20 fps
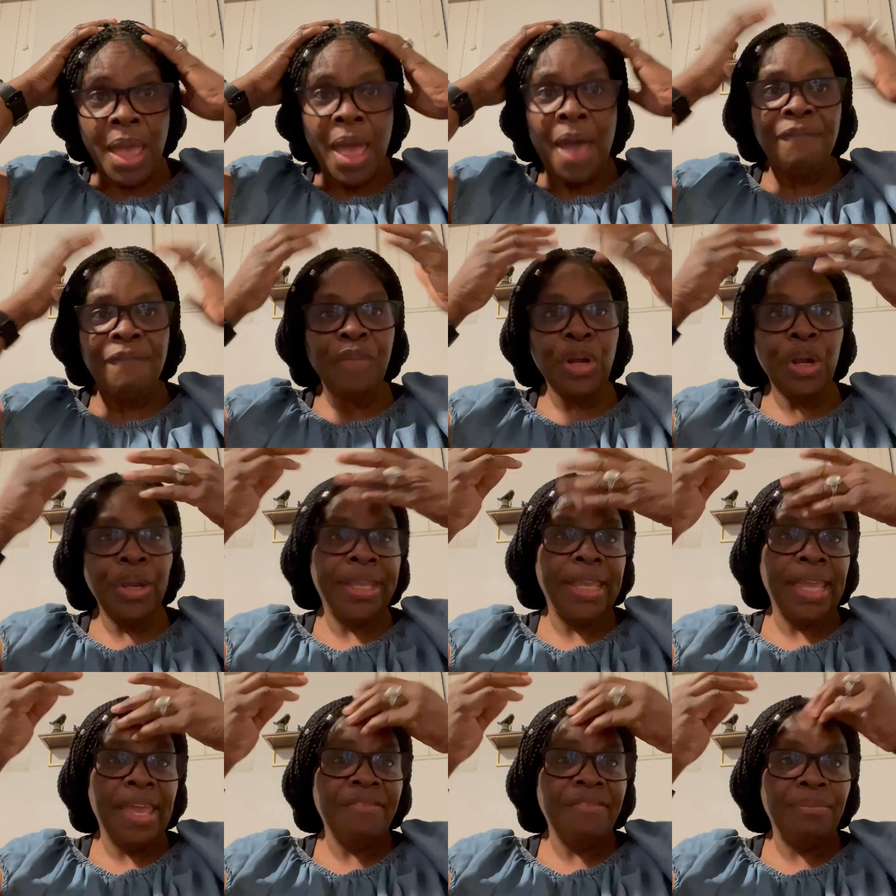
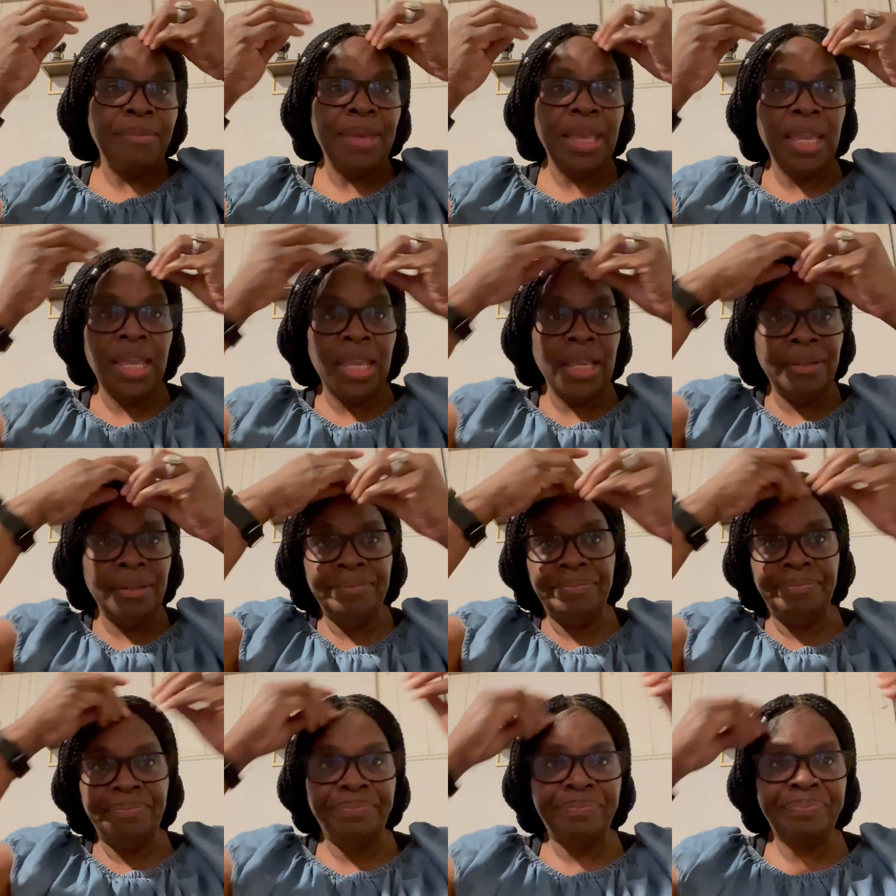forgive me.
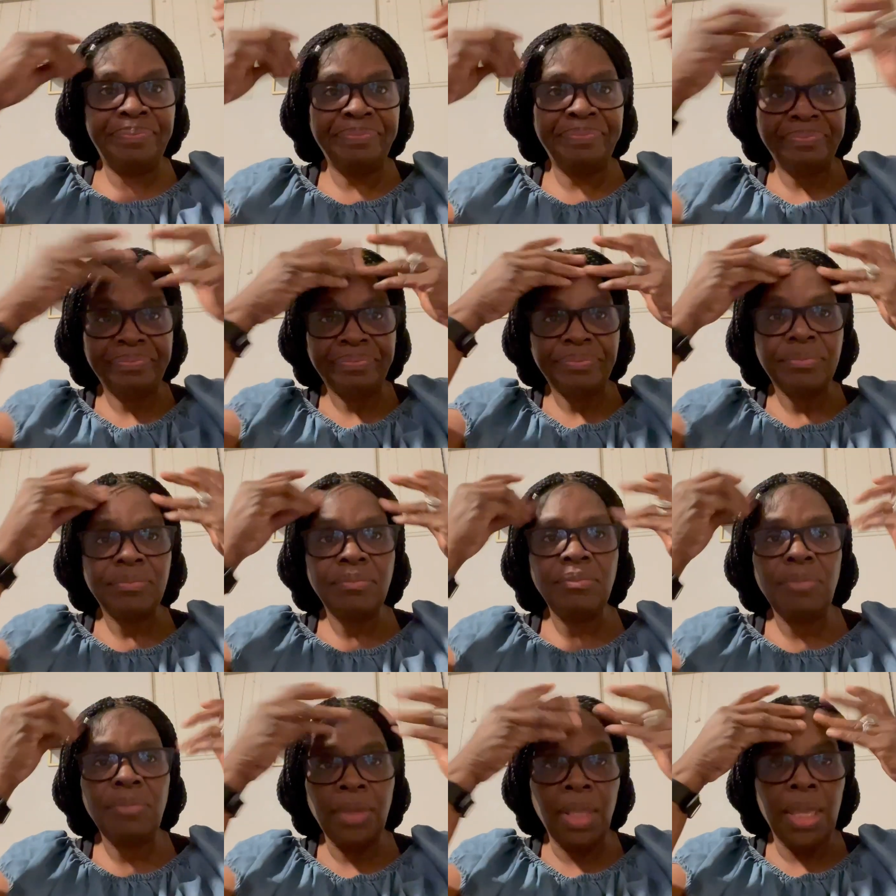
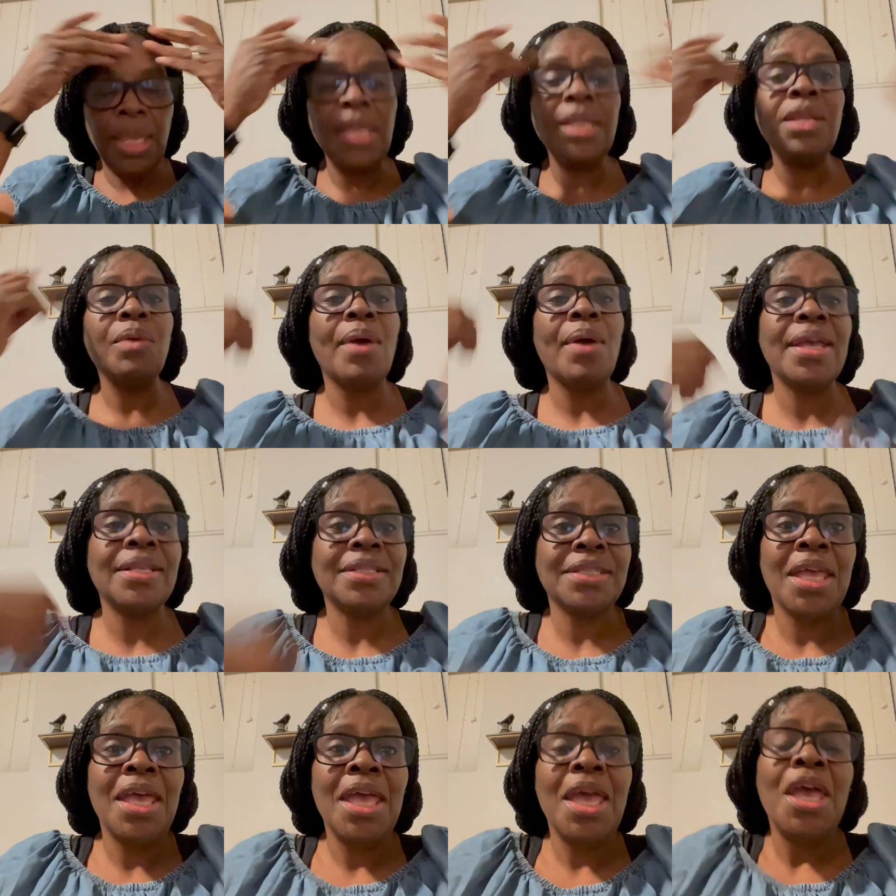Anyways,